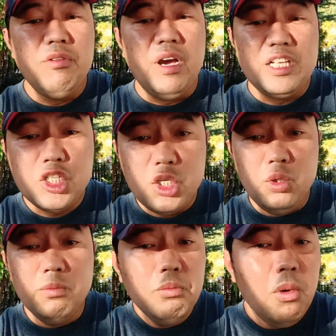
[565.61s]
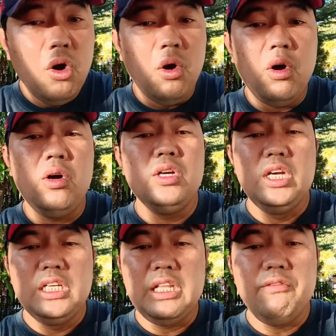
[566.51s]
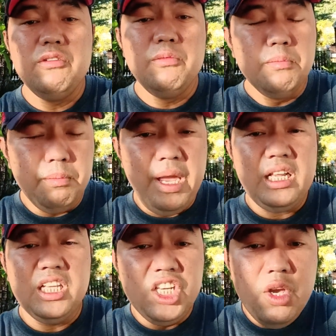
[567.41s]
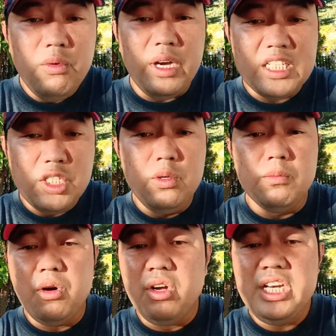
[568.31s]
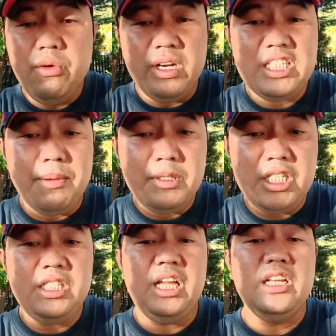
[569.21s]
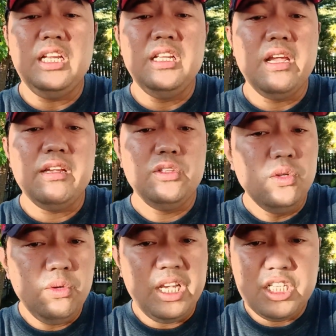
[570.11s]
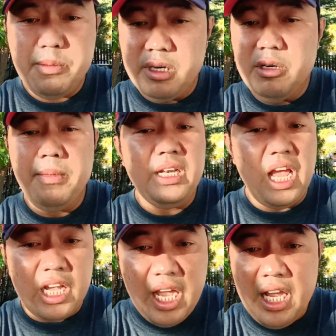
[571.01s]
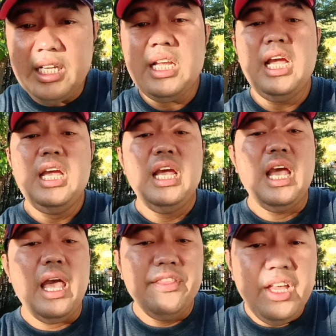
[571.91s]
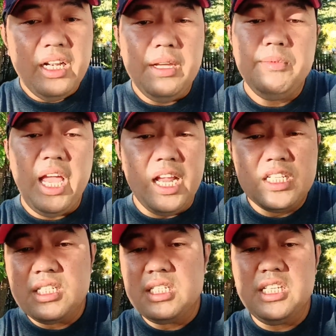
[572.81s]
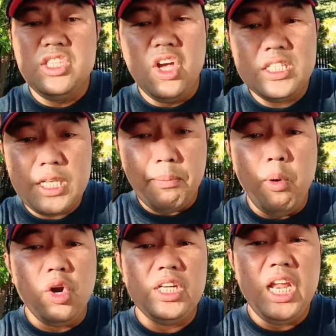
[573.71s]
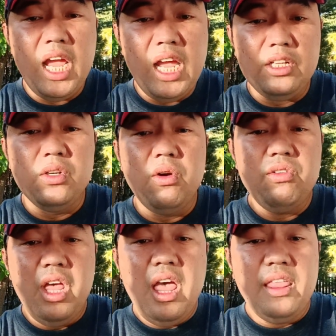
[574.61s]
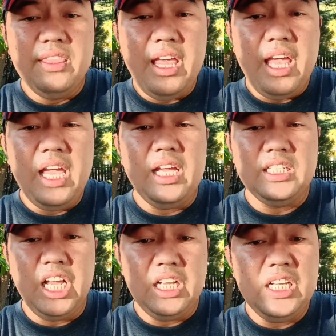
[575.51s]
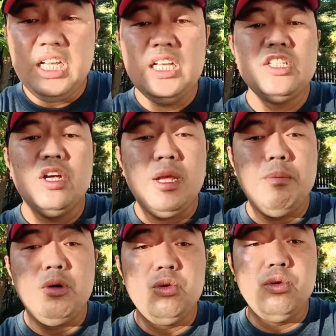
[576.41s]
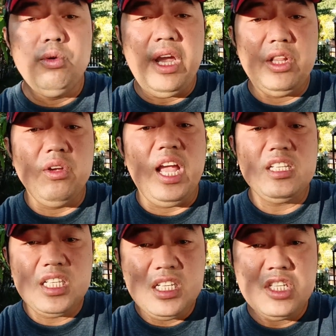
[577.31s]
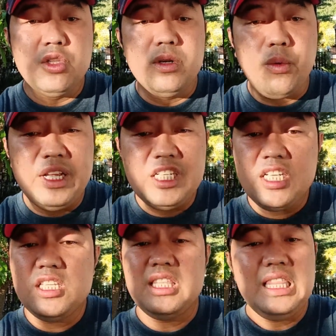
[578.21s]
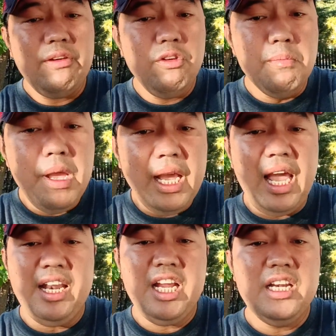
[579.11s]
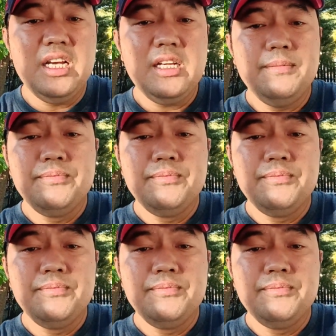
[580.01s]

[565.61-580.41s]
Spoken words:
assume more. They will make the new assume or new assumption, and then they do experiment again. And then if the answers is not support their is not able to answer to the questions, they will make another